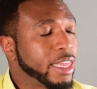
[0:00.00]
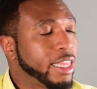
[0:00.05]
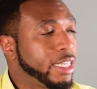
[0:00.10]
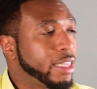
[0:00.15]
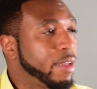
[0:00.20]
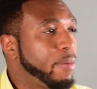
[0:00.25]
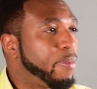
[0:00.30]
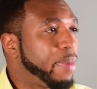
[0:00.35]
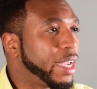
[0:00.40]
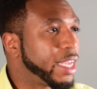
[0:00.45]
think
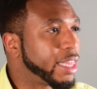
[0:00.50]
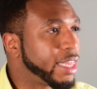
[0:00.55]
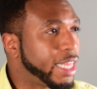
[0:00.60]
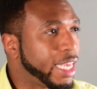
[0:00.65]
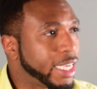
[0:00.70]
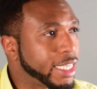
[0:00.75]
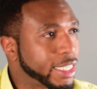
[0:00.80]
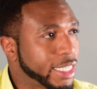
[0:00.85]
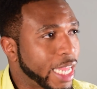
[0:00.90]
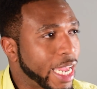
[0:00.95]
the big
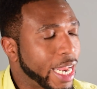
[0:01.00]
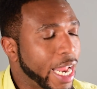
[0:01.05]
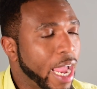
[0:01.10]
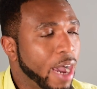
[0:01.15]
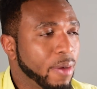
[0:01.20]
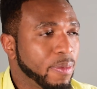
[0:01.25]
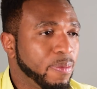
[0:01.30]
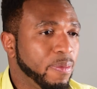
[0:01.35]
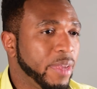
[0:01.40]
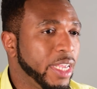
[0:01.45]
things that
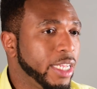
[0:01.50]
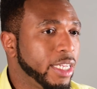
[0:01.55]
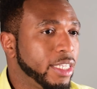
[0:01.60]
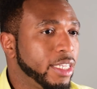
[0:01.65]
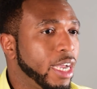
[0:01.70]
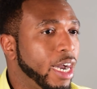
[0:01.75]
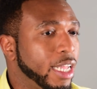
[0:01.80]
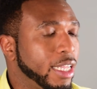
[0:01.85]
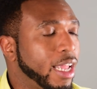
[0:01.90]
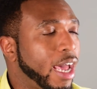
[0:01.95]
helped me
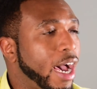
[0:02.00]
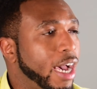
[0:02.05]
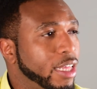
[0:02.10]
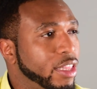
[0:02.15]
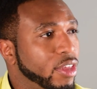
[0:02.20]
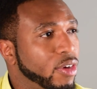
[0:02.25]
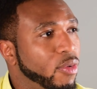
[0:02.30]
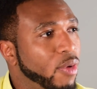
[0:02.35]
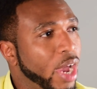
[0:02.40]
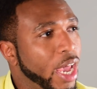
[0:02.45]
along
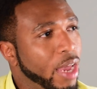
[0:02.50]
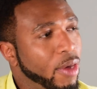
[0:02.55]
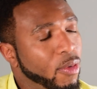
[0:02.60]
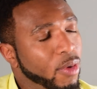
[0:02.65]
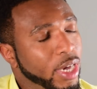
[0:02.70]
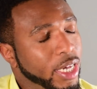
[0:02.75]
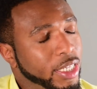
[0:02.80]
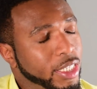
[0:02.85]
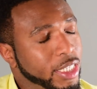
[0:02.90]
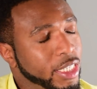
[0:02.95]
the way
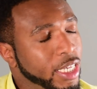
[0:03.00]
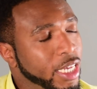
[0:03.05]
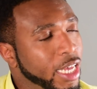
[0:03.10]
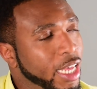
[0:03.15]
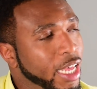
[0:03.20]
was